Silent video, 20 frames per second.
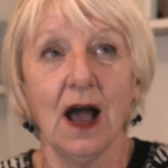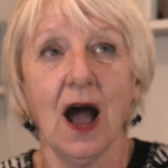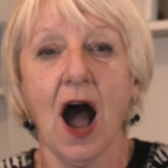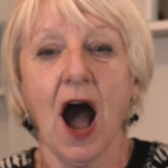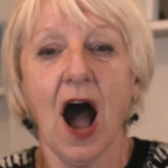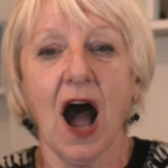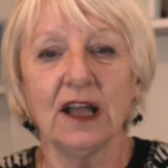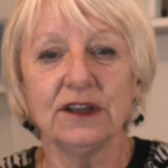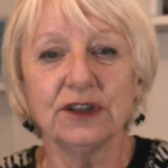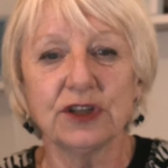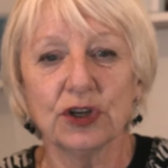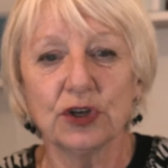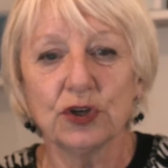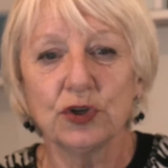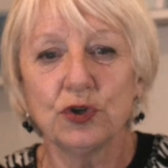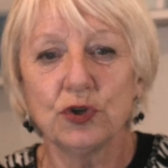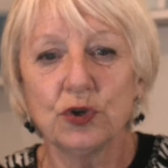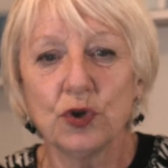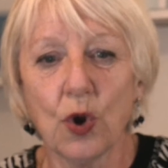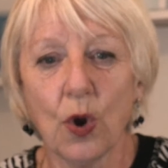And
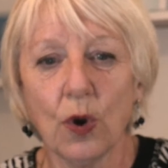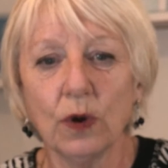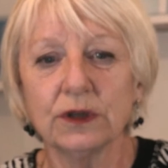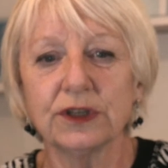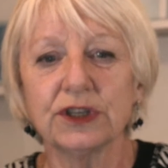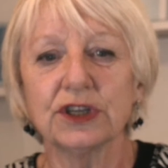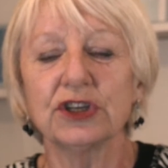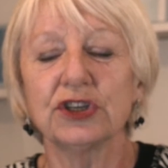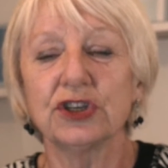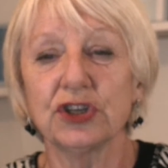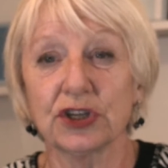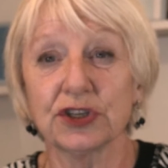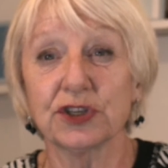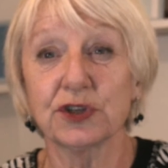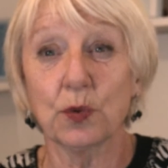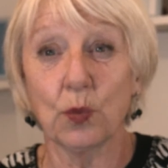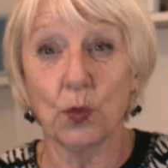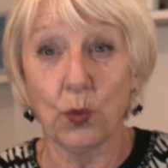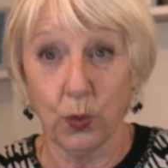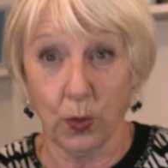not just
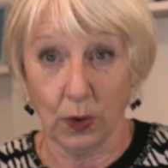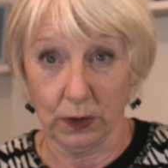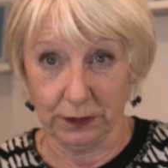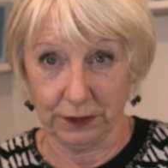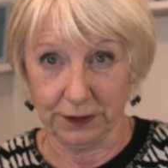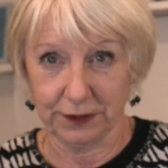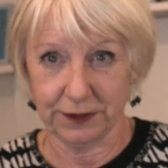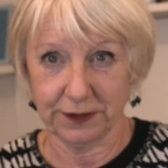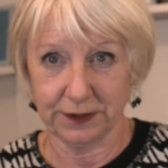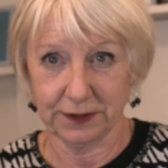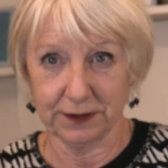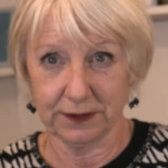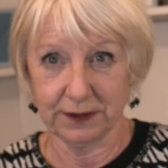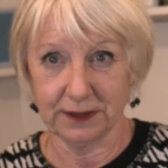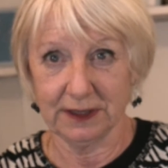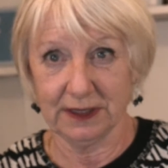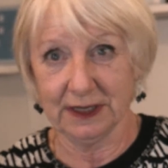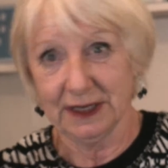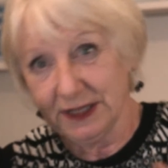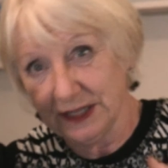once
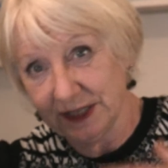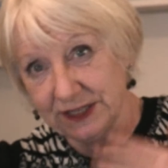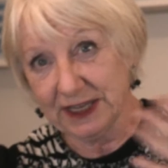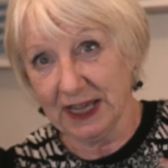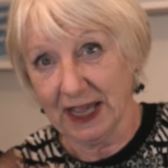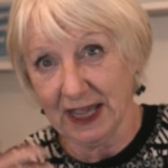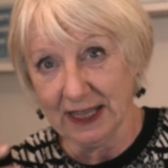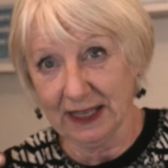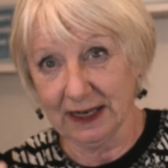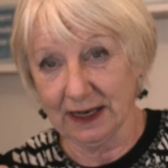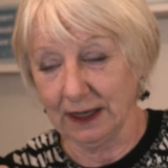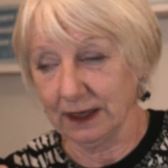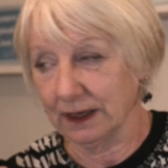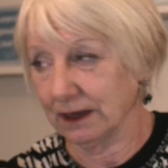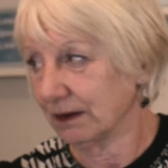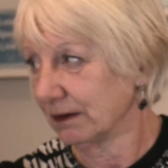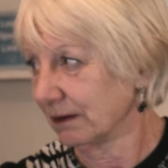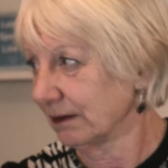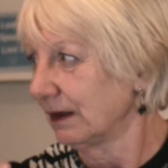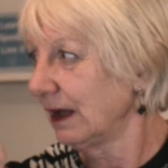in the day, like,
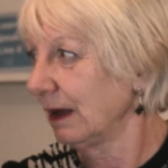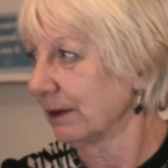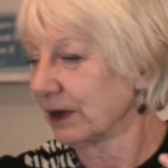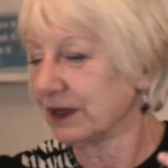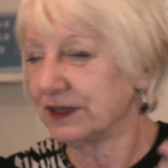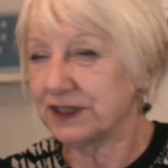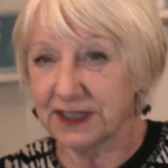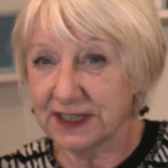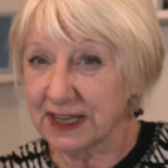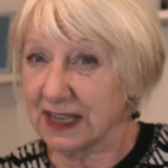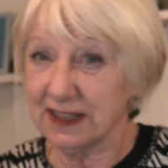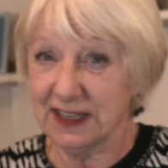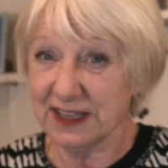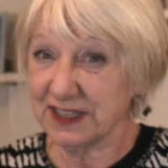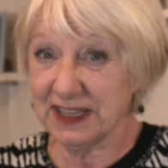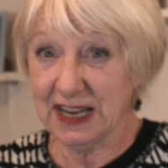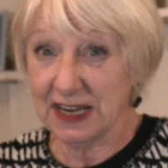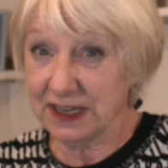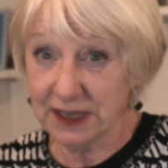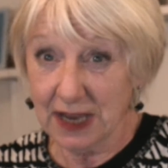I'm going to say this
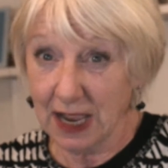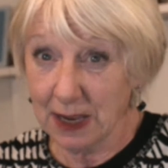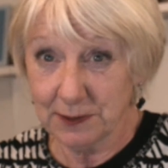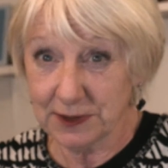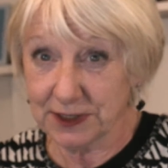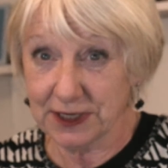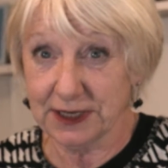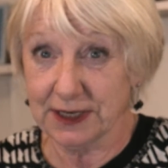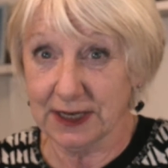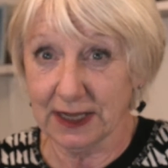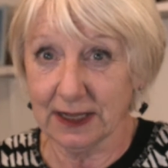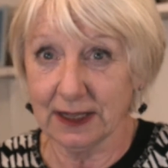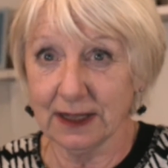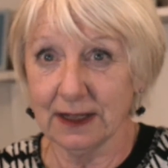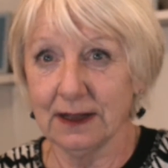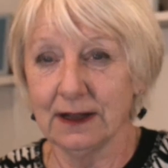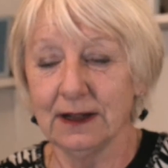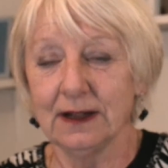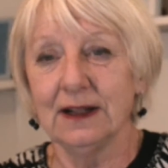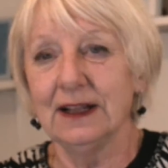10 times today.
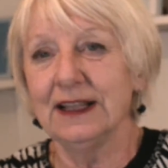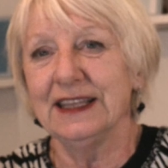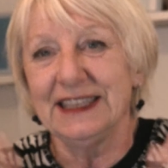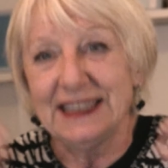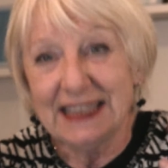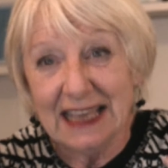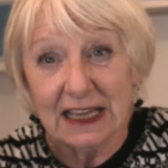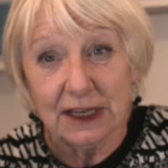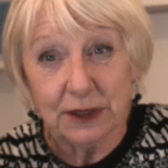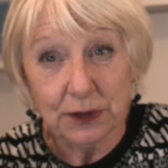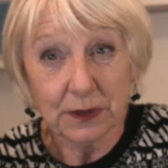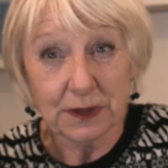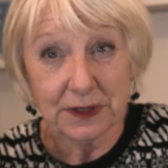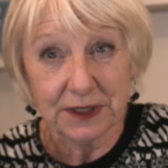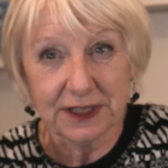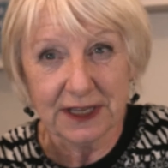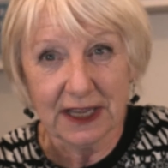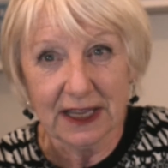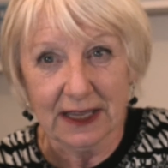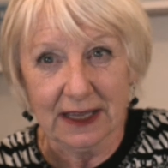Yeah, you can
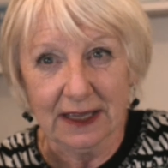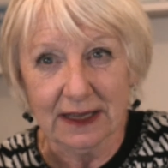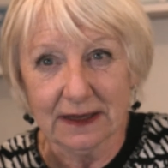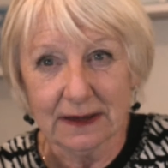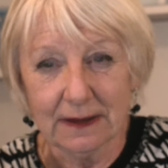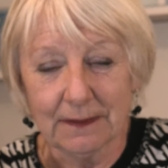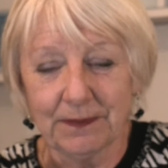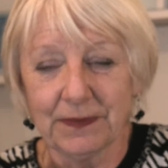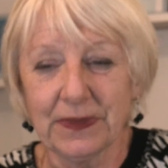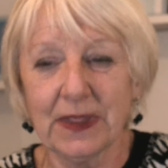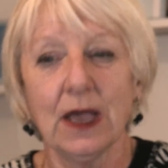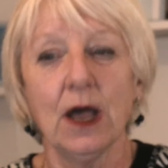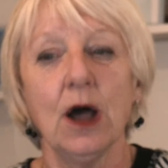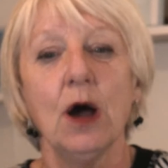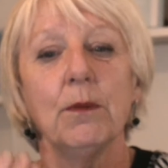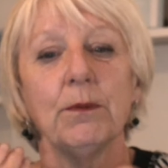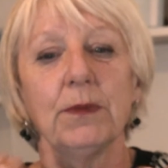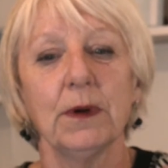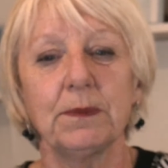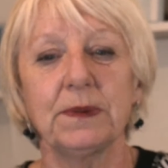say it,
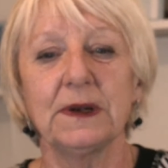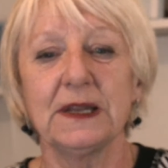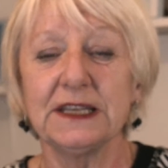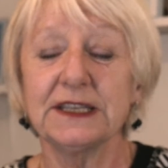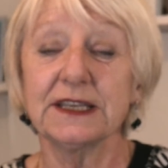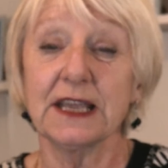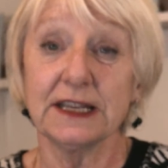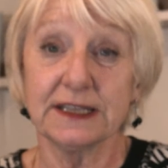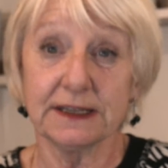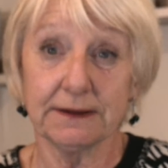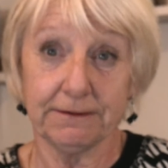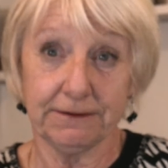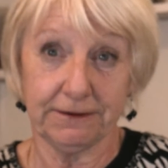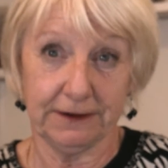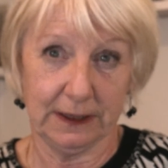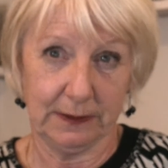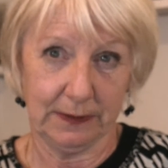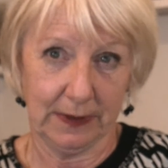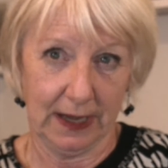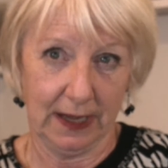but please get some
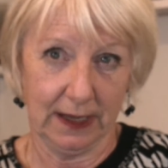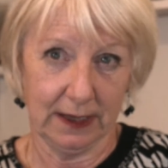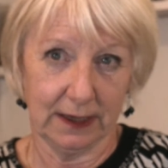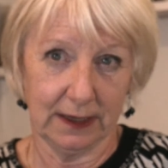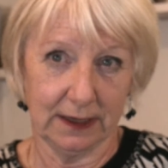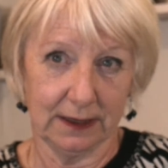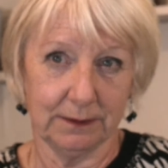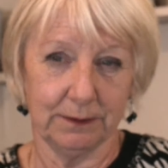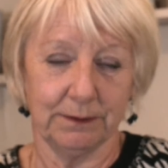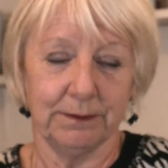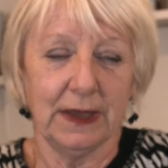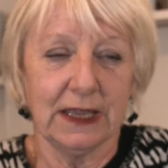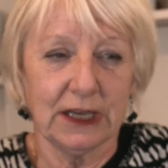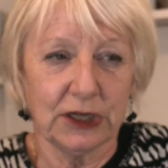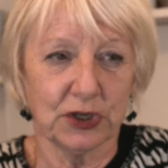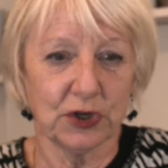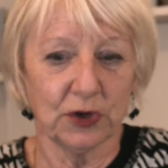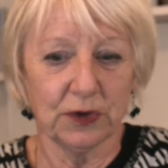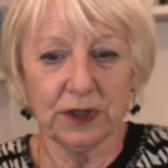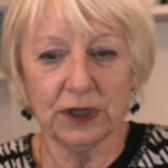feedback. Make
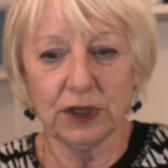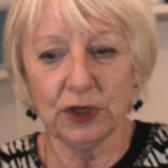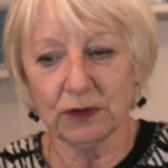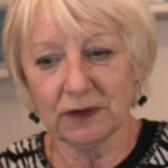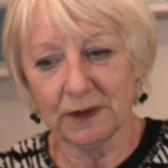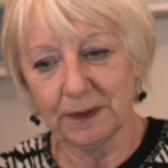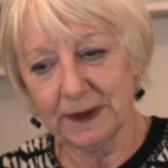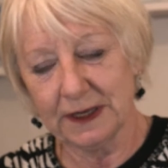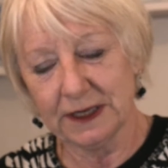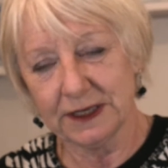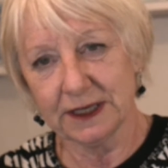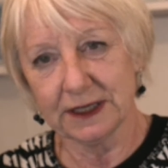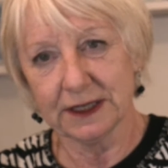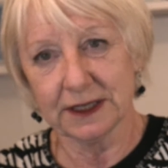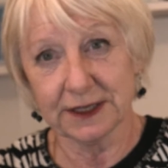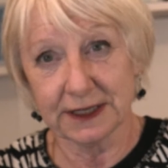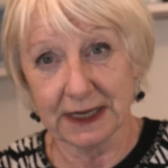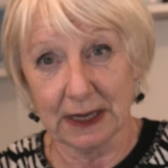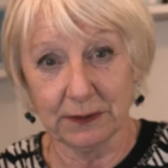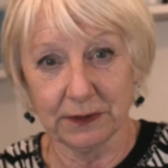sure that you're repeating the
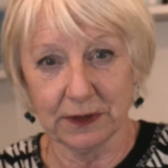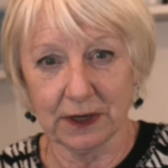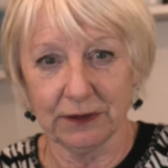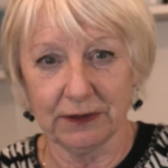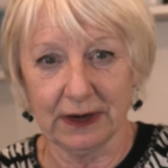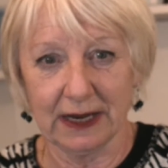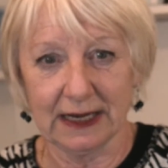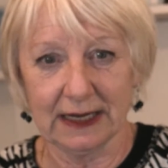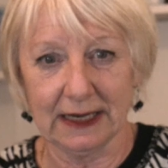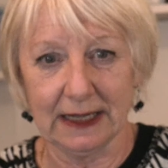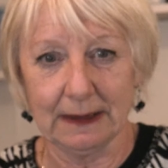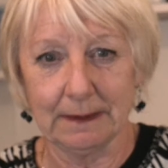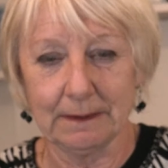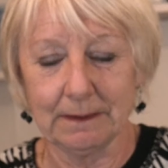sound correctly.